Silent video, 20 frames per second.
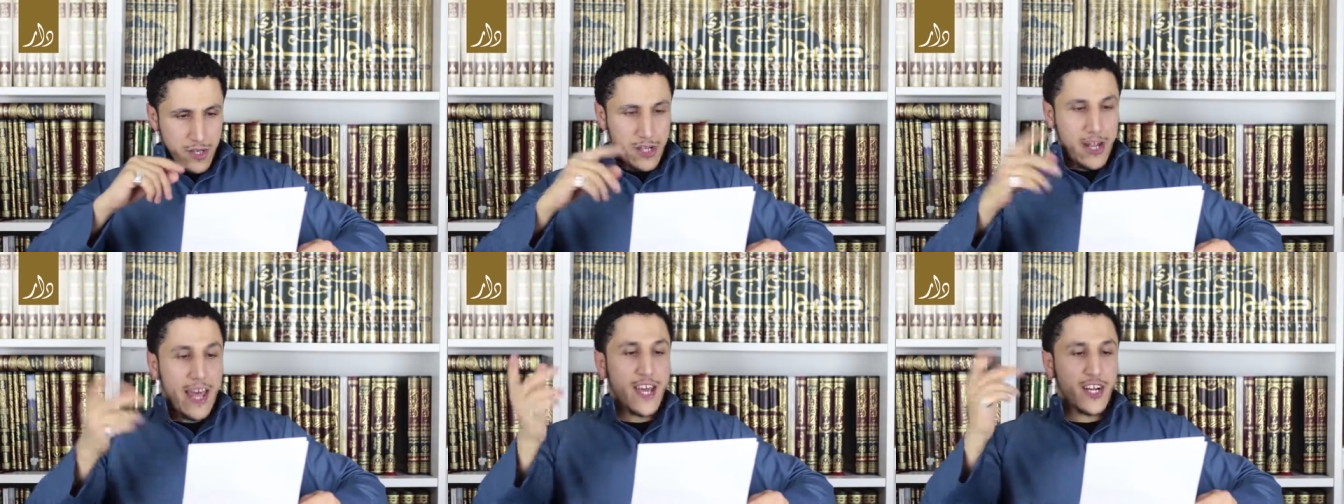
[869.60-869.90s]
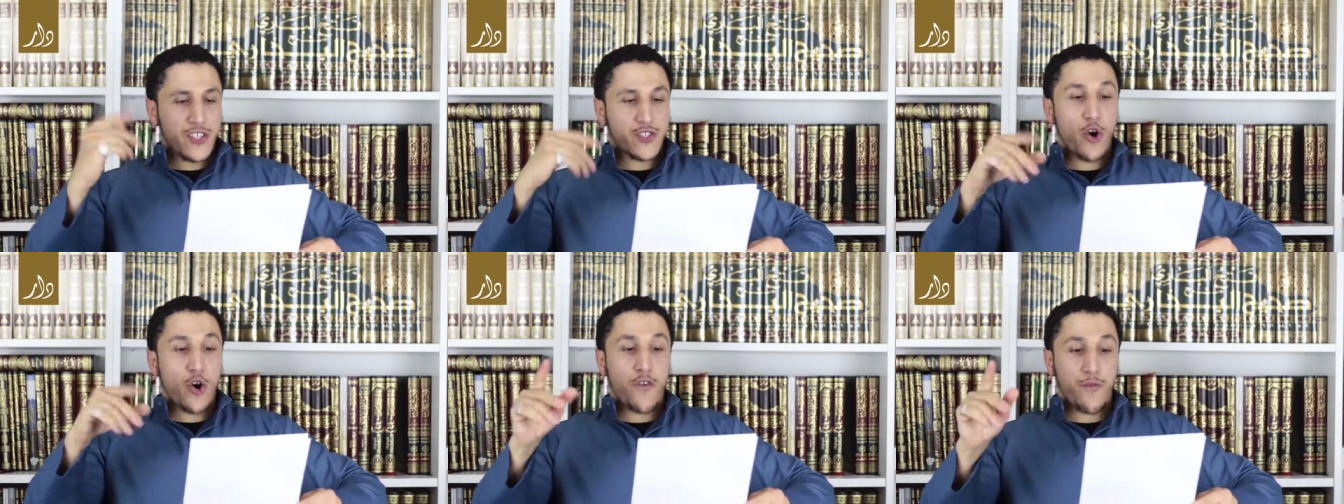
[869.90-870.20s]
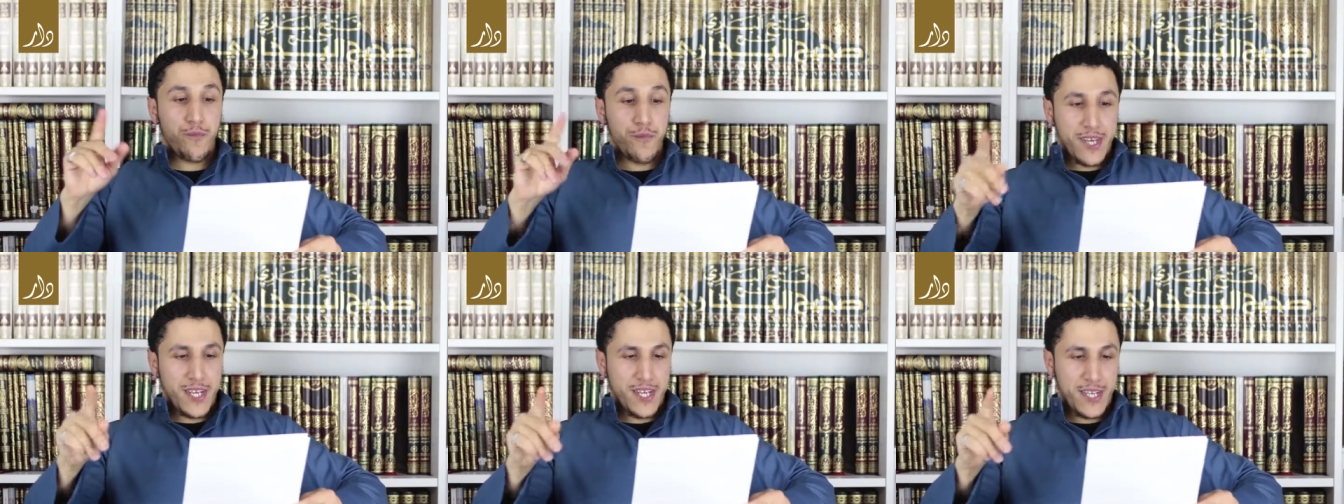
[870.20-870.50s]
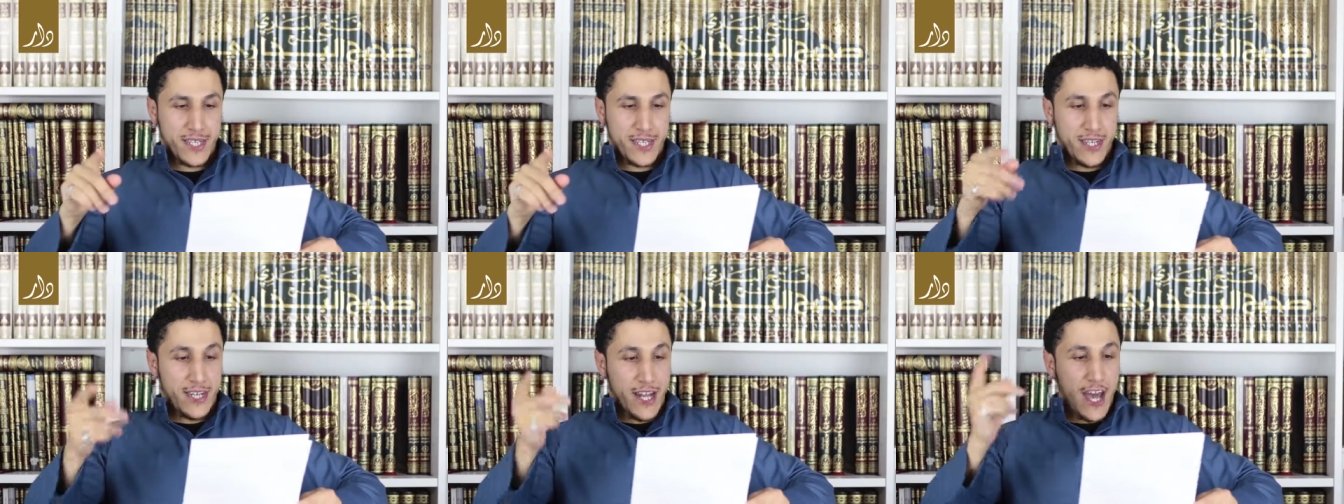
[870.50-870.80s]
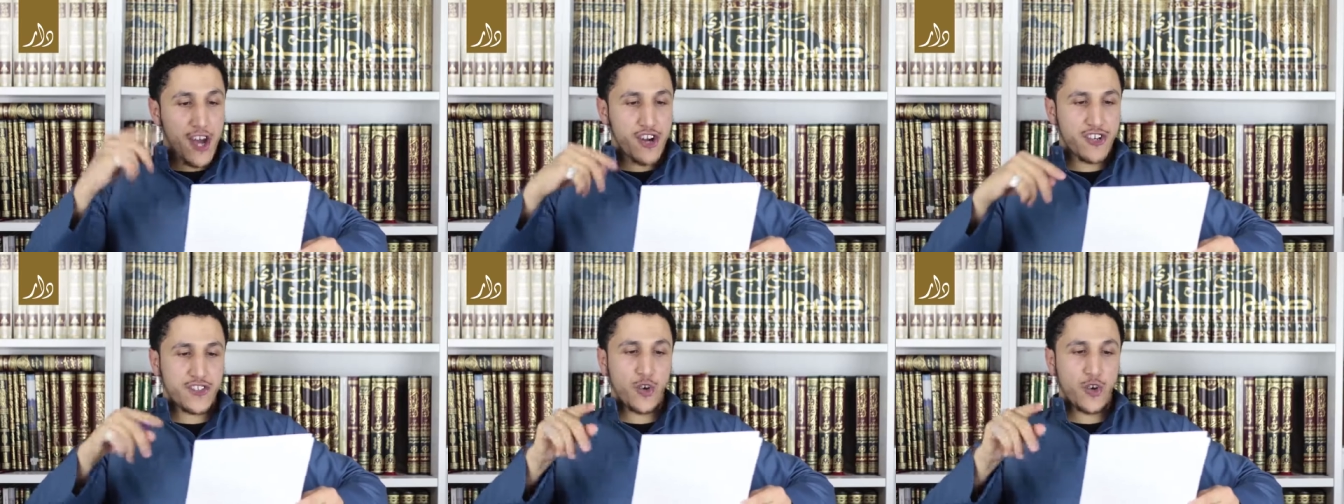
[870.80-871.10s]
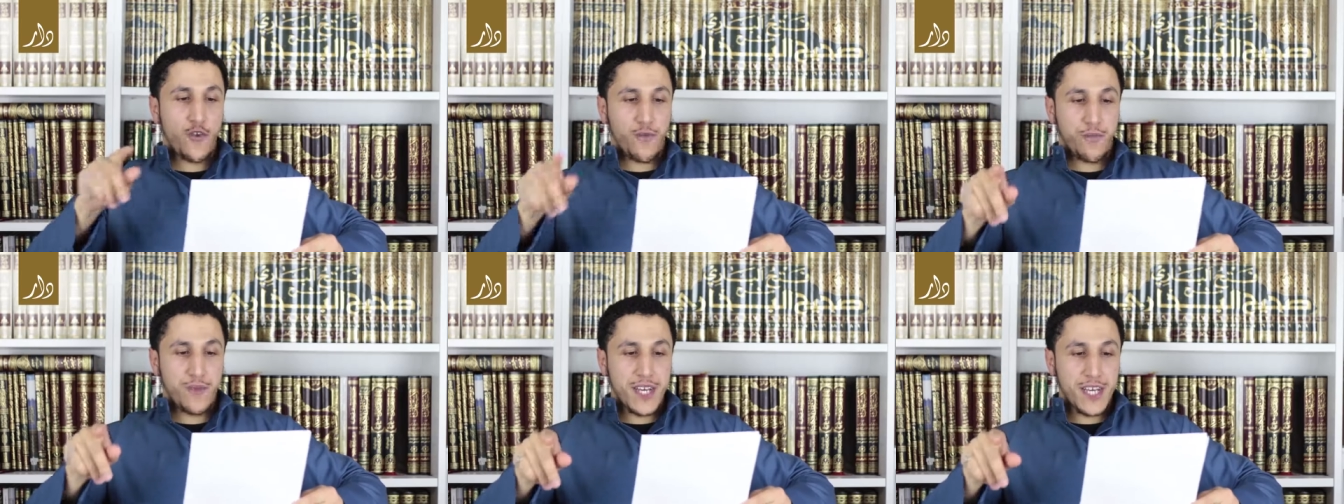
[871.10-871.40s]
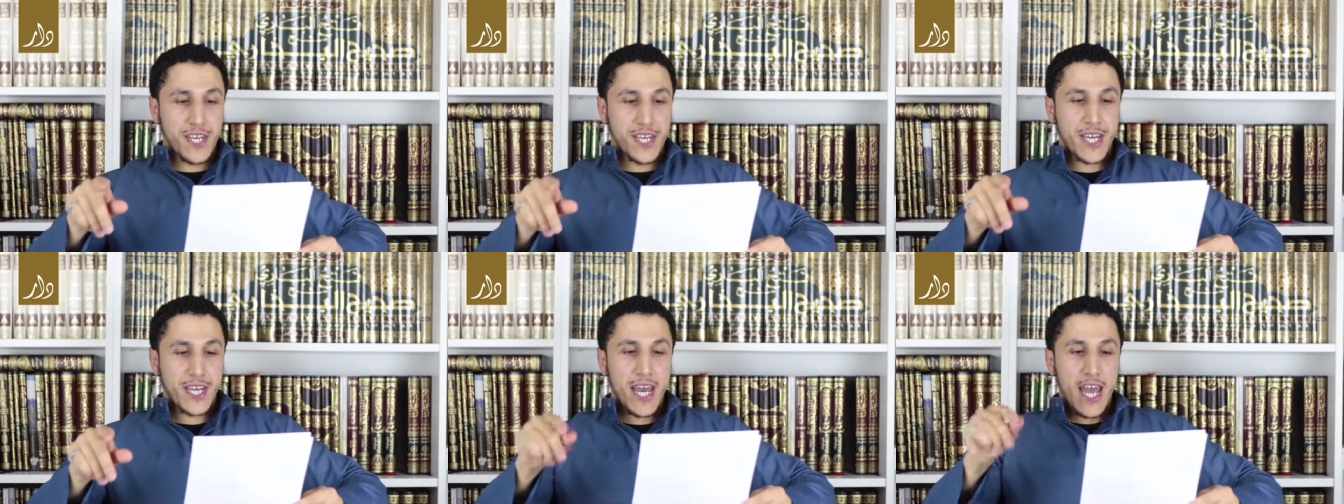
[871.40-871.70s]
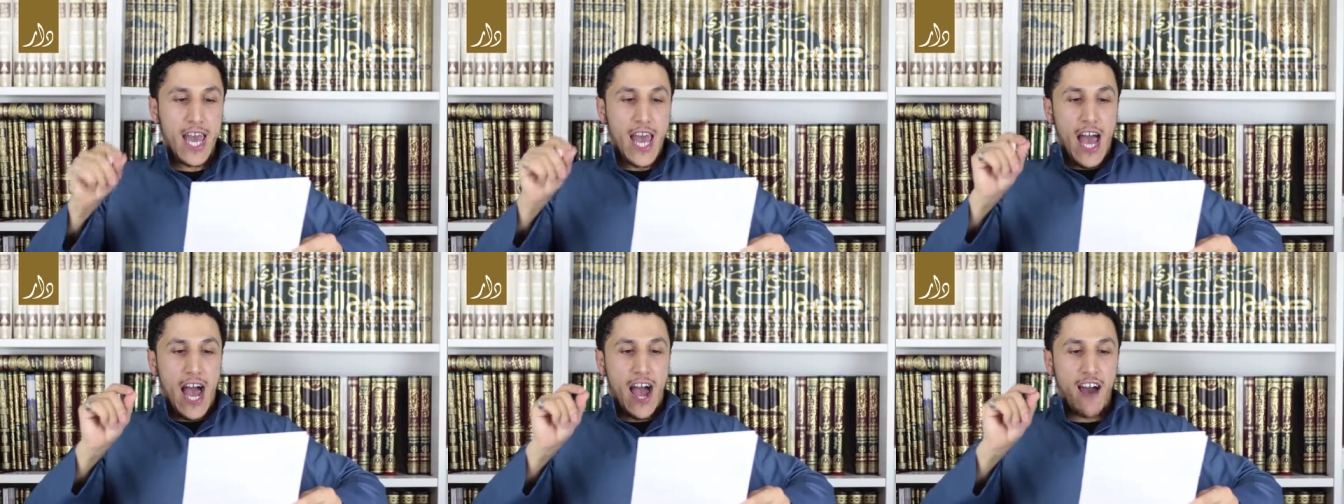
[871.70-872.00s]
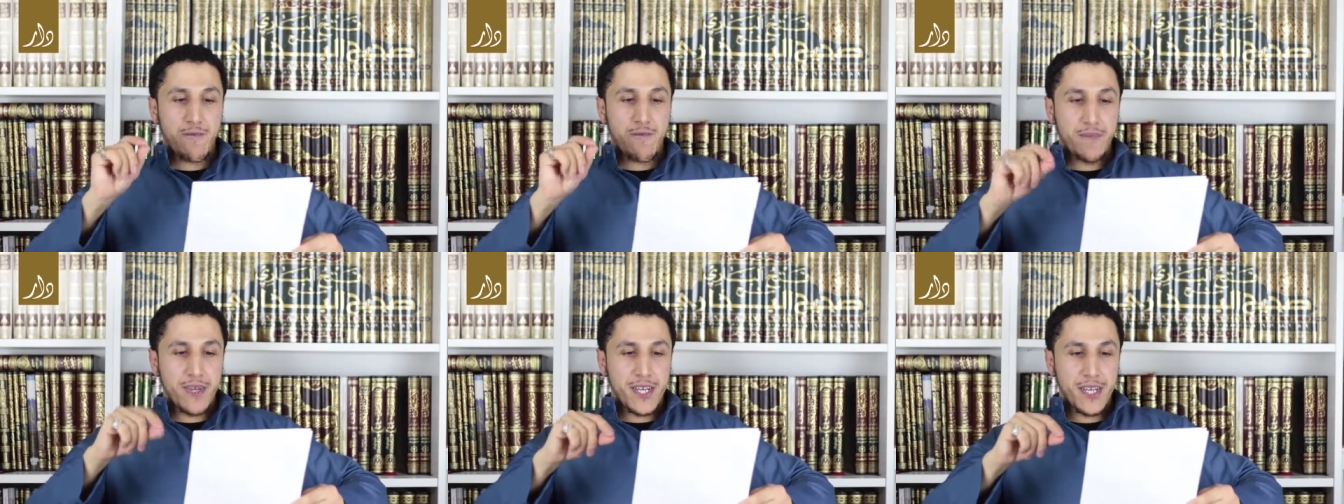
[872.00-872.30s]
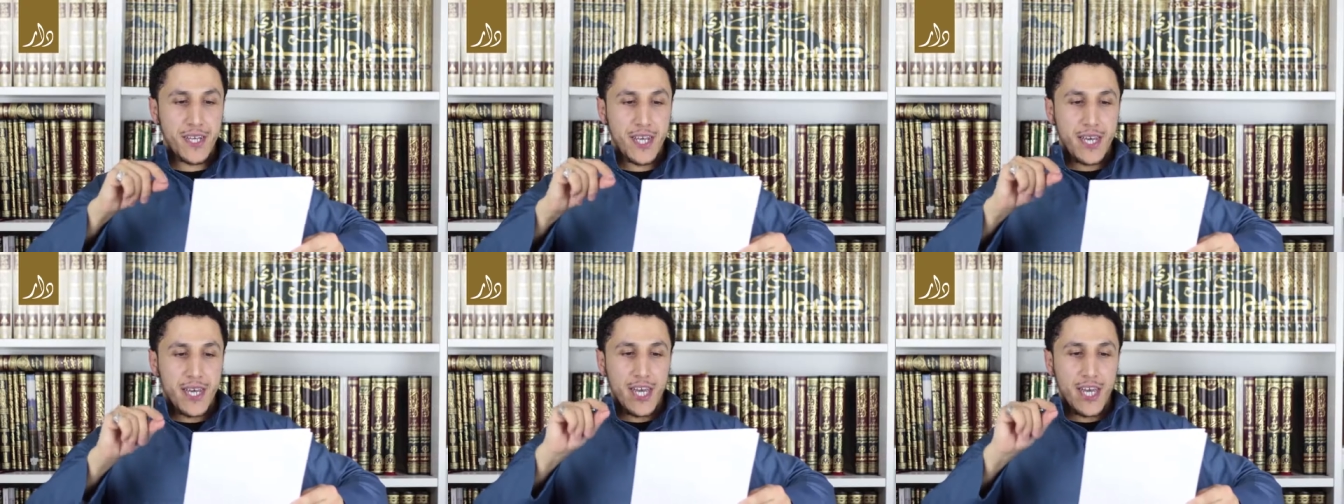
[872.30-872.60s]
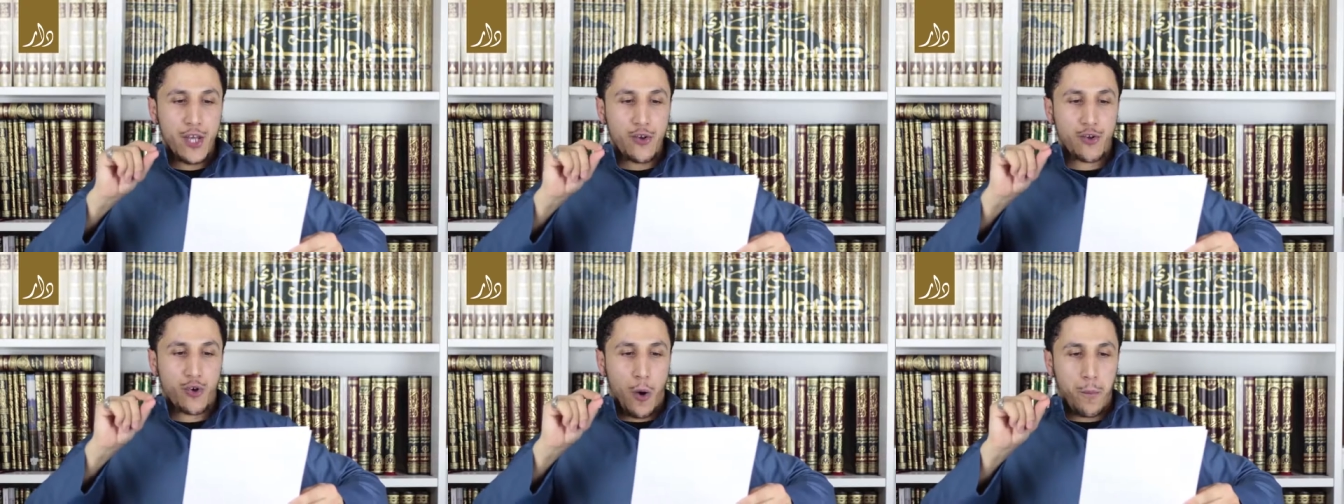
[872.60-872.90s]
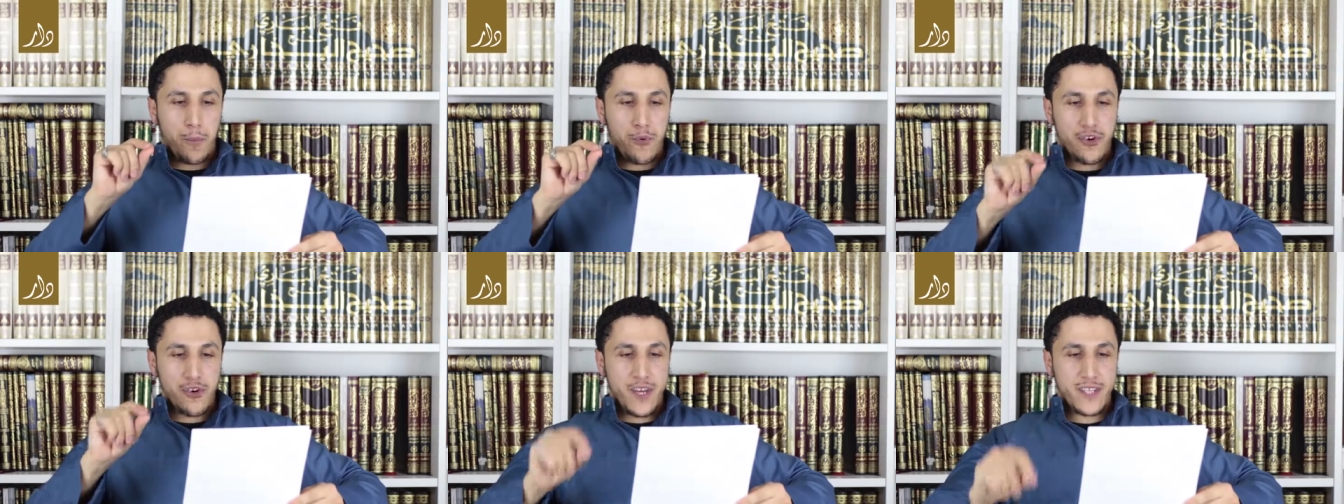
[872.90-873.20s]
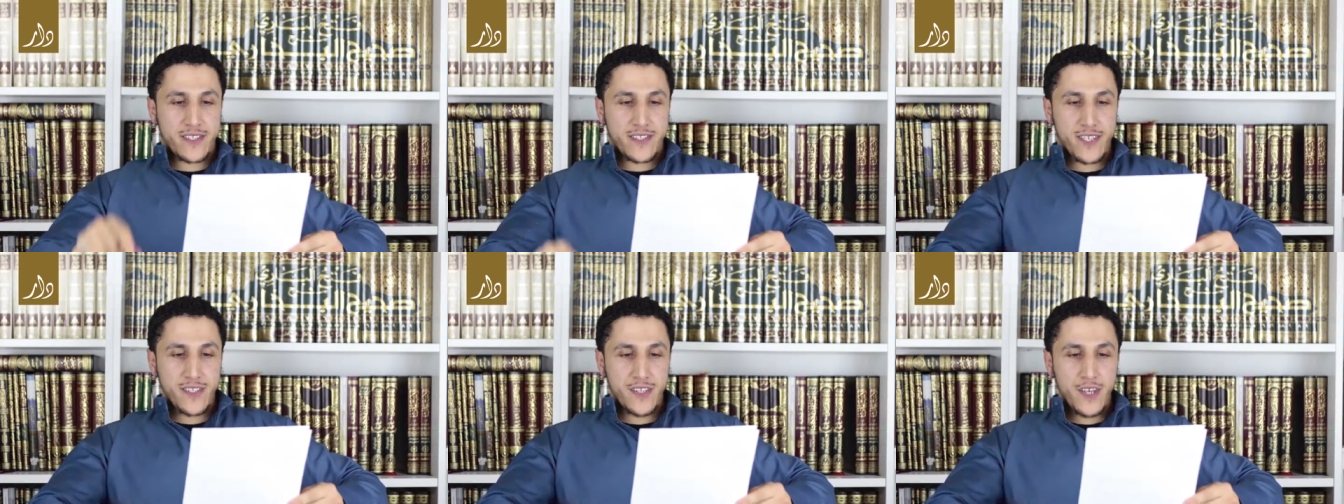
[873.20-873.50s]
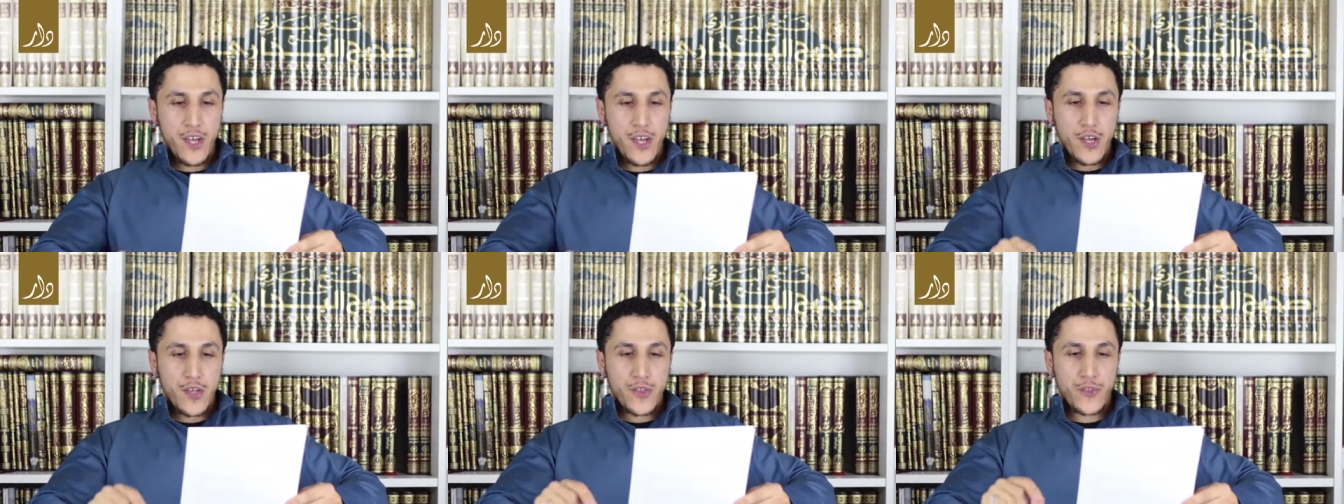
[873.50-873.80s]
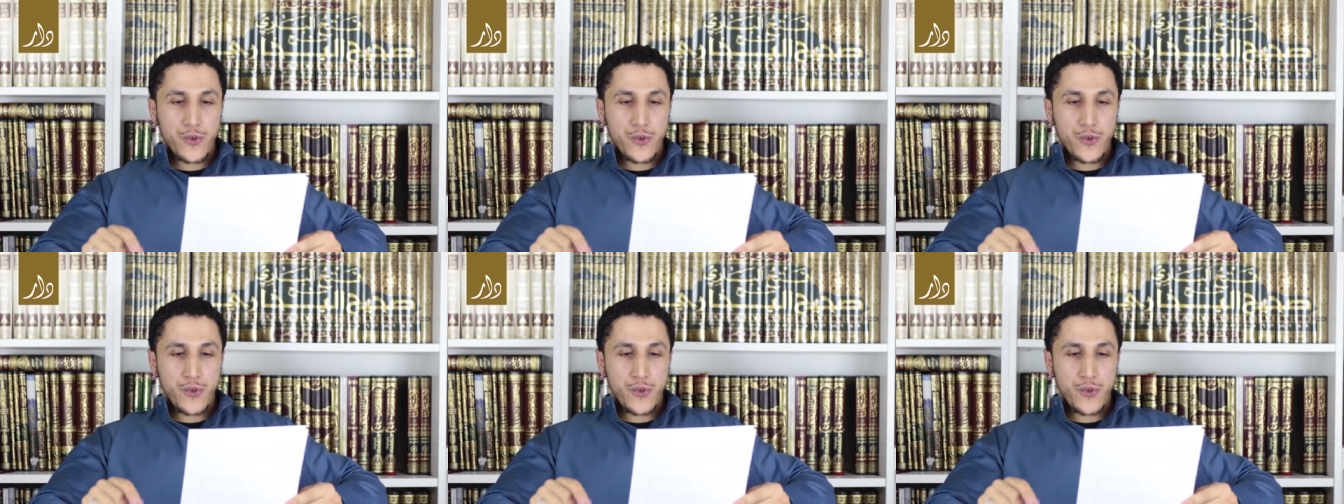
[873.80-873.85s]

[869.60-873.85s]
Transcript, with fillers: layers of meaning, layers of meaning have been incorporated